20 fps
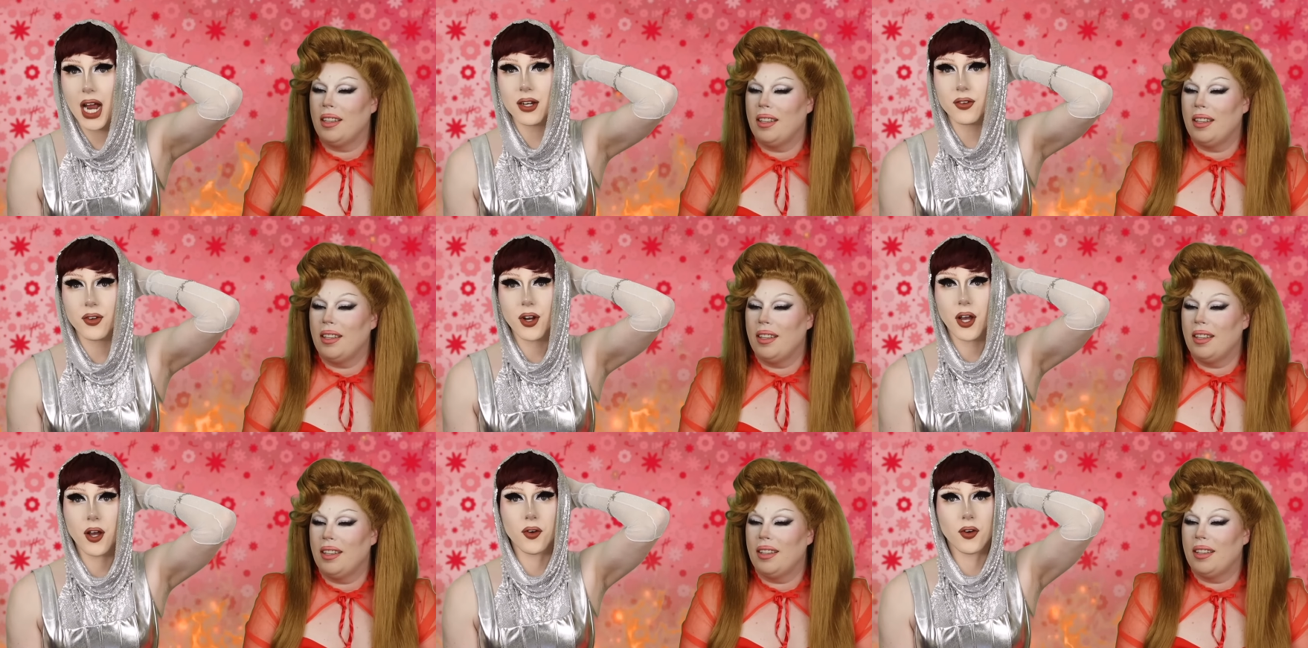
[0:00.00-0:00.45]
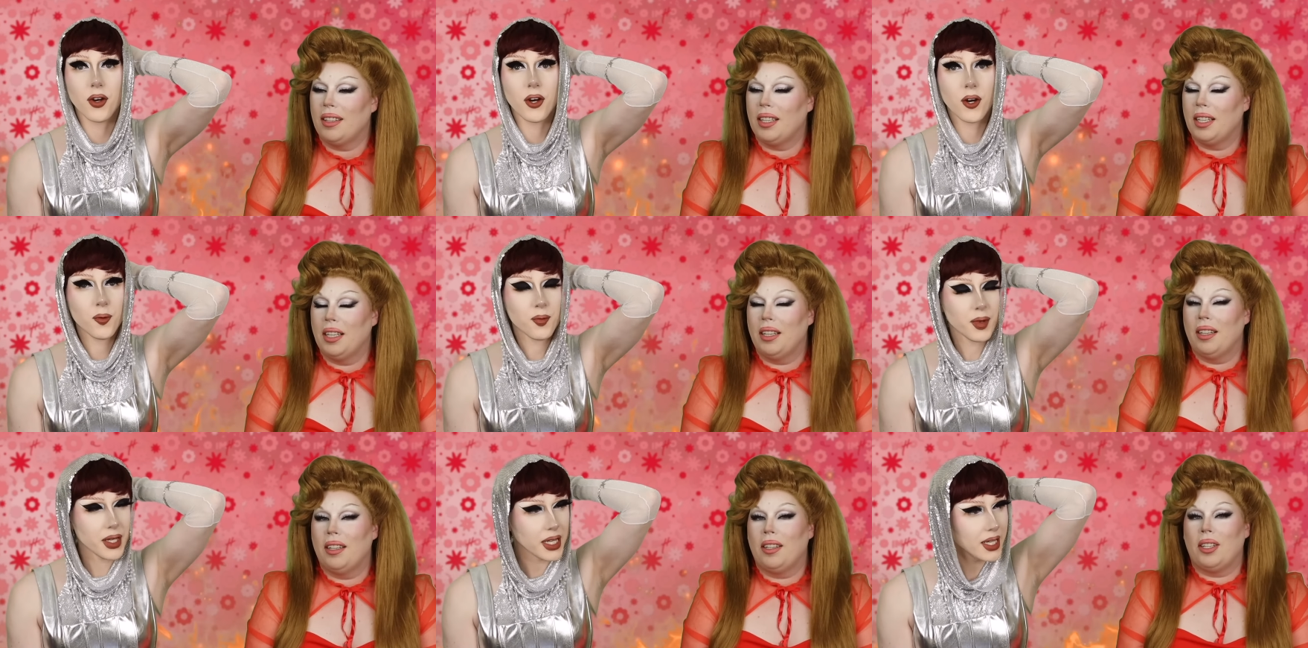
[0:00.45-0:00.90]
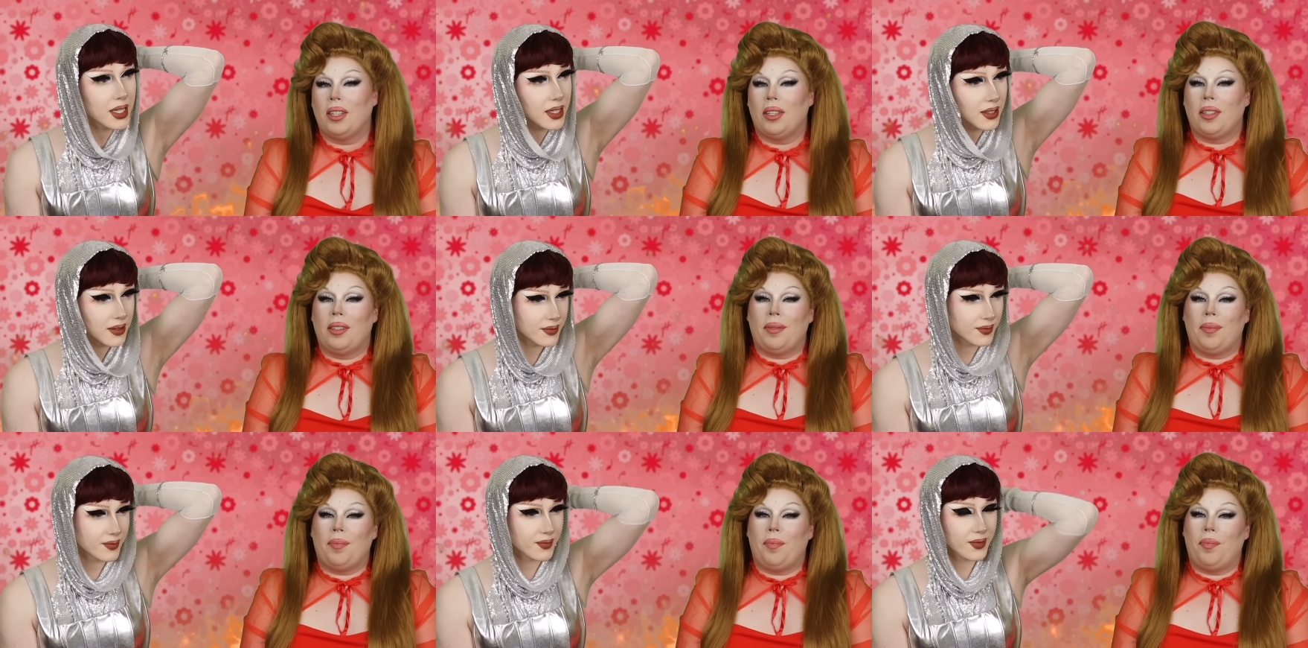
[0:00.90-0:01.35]
Speaker 1: I don't know. Her
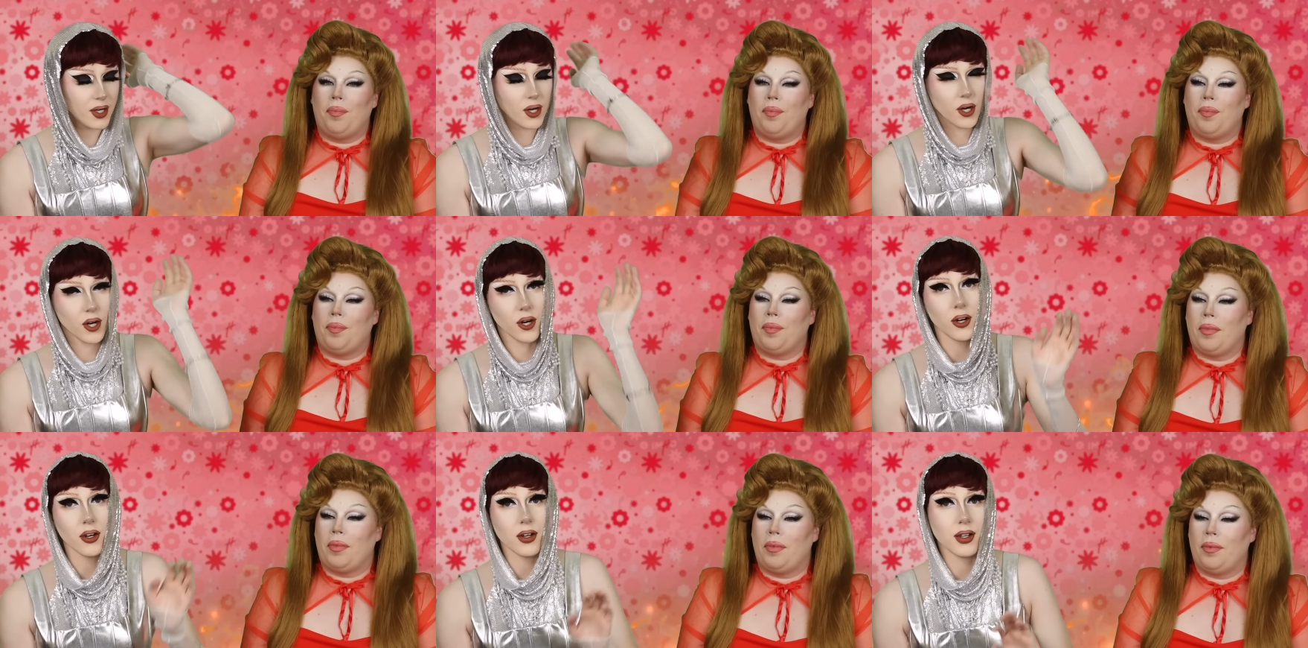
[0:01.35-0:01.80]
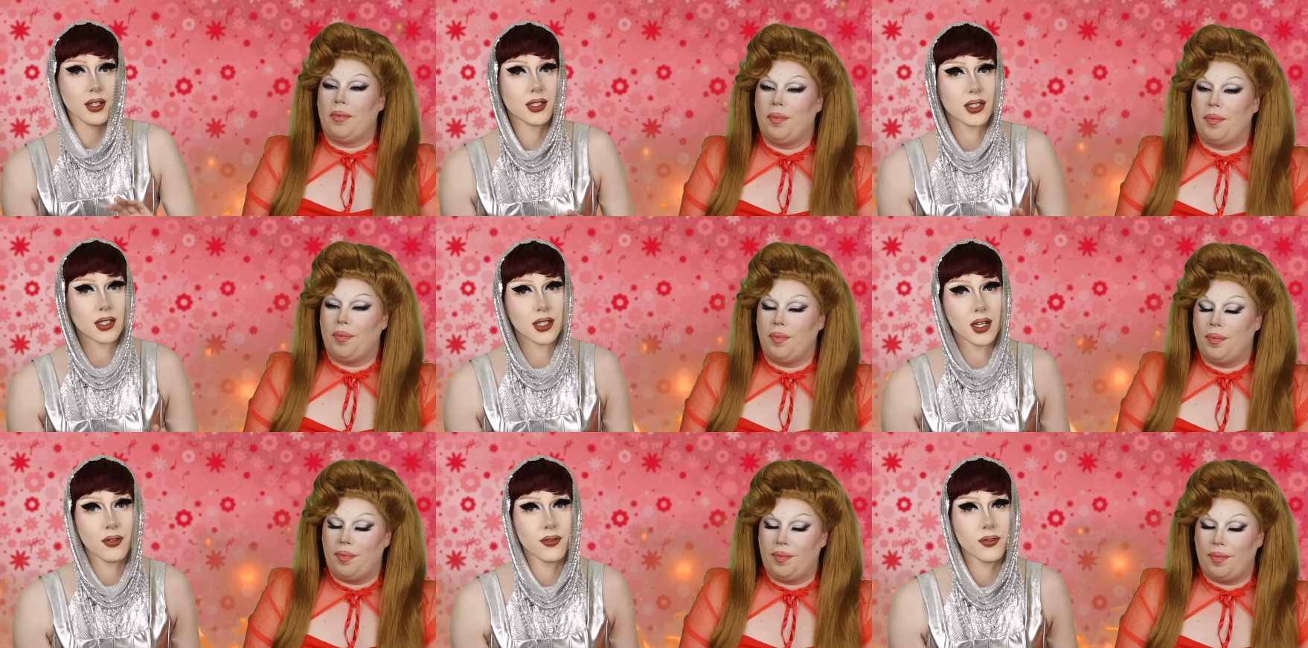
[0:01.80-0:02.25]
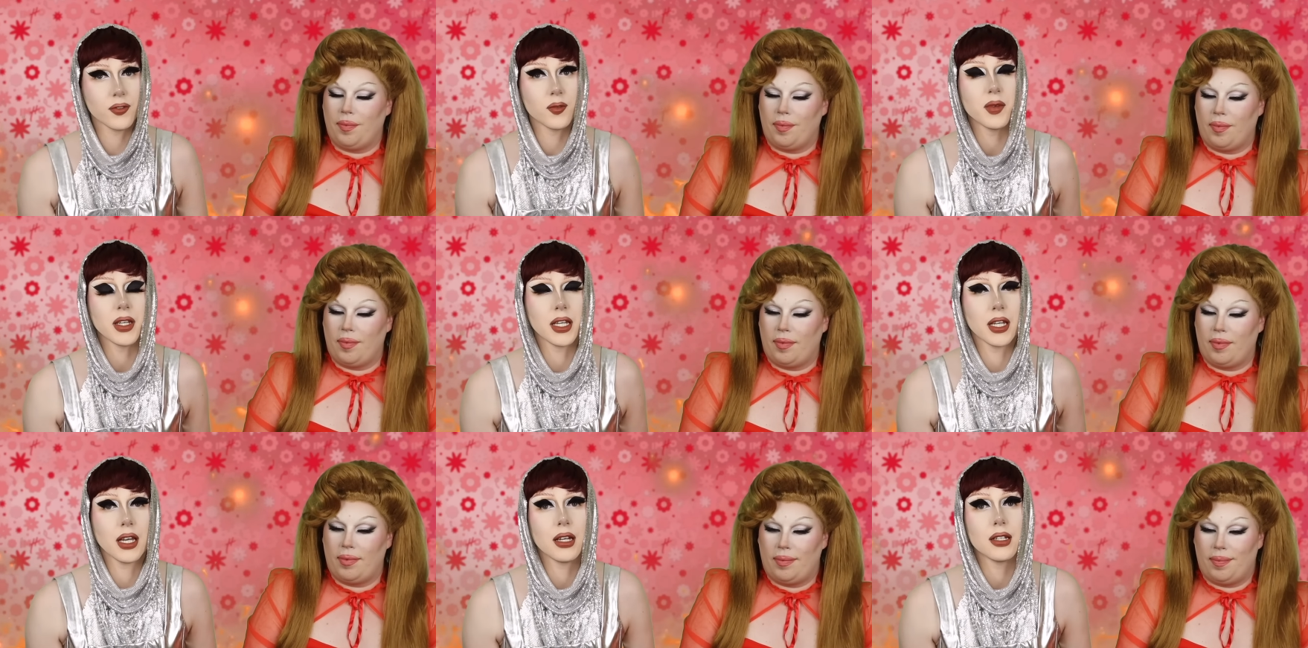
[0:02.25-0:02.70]
being her is enough for
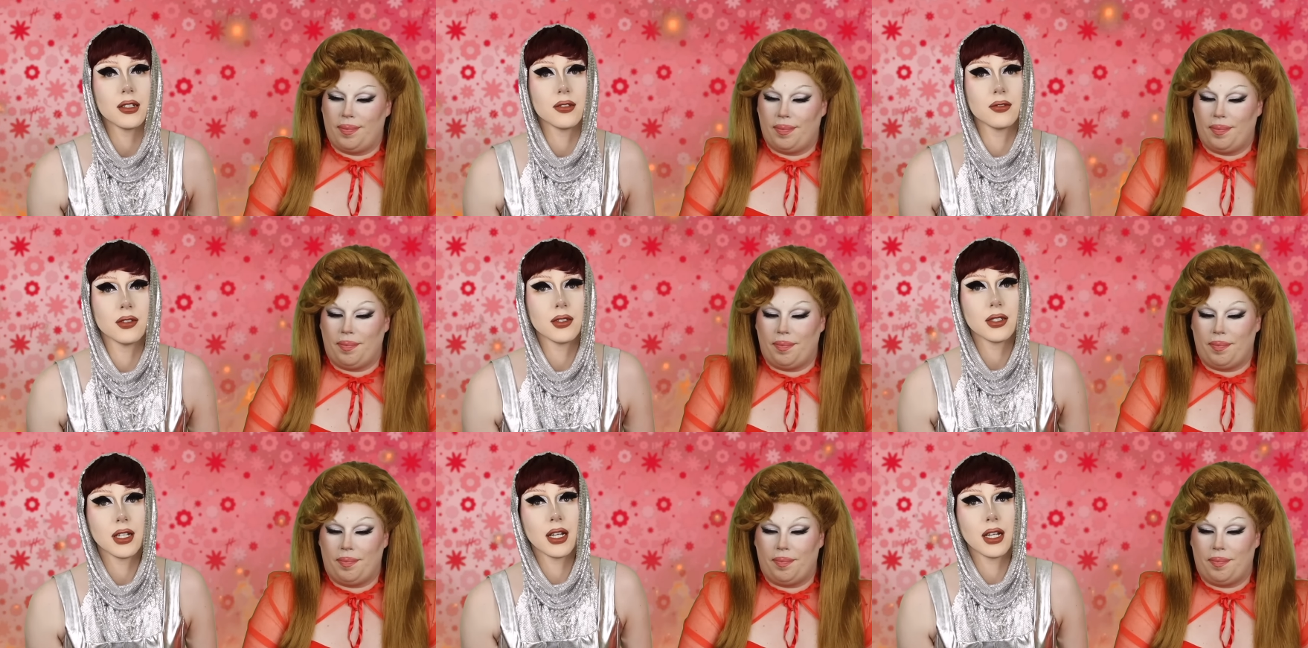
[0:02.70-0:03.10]
me. I don't.